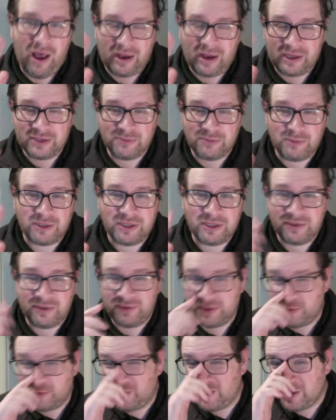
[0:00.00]
as much of
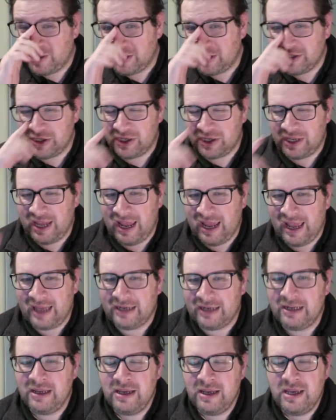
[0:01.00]
his vision as you
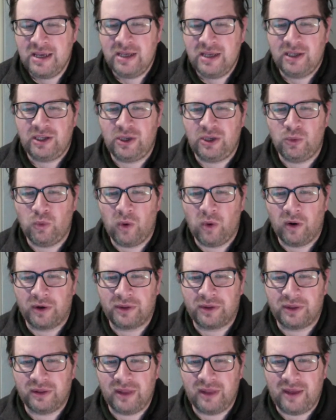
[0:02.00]
can. You
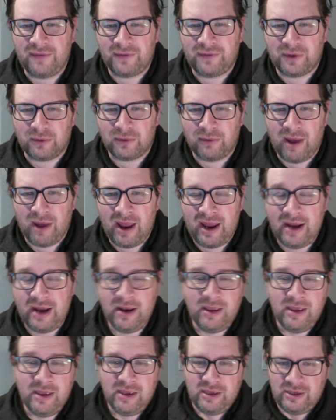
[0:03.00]
work the left to right.
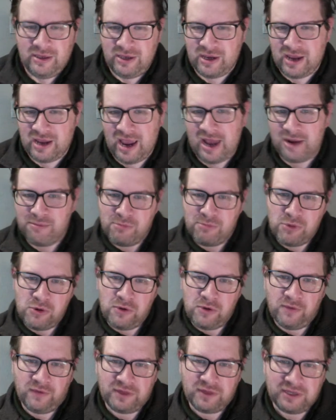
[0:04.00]
You kind of
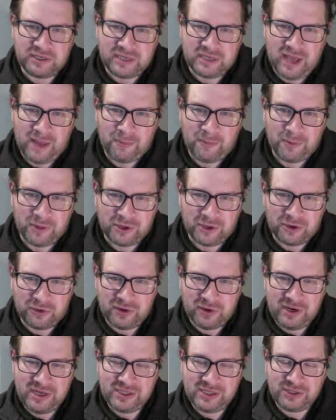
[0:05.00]
move at the top of the
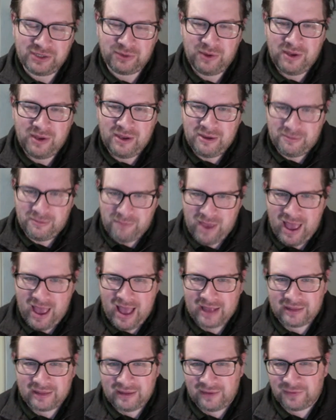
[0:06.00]
crease,
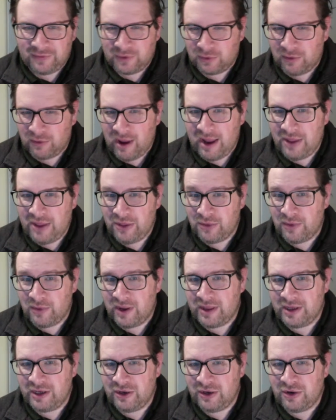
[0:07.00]
back left to right in the way
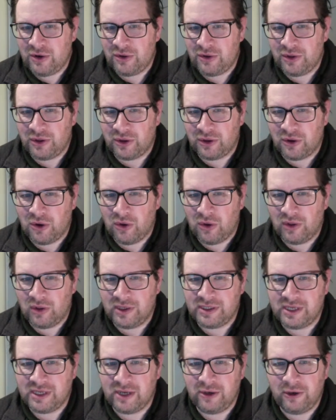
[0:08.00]
that you know that the
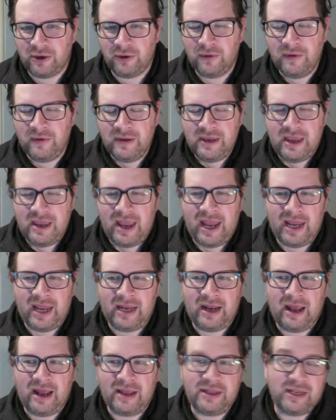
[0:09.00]
goalie's going to.
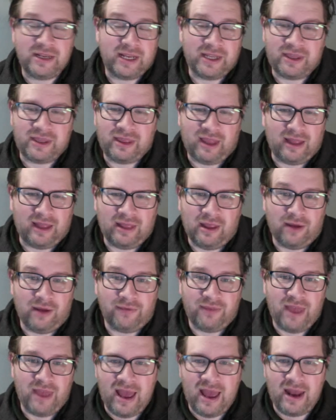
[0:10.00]
And I love
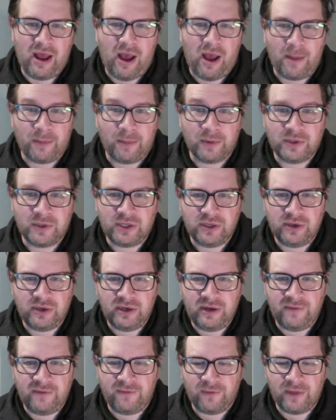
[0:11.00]
that
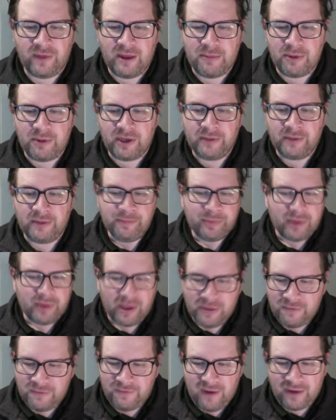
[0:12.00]
opportunity for them. But
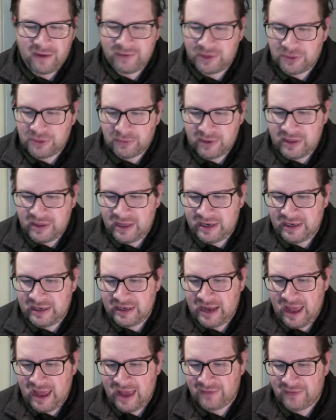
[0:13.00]
on the 5-on-3, they didn't
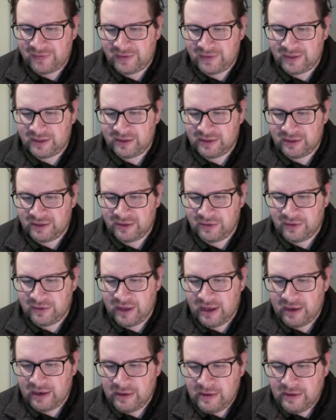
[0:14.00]
have to do that.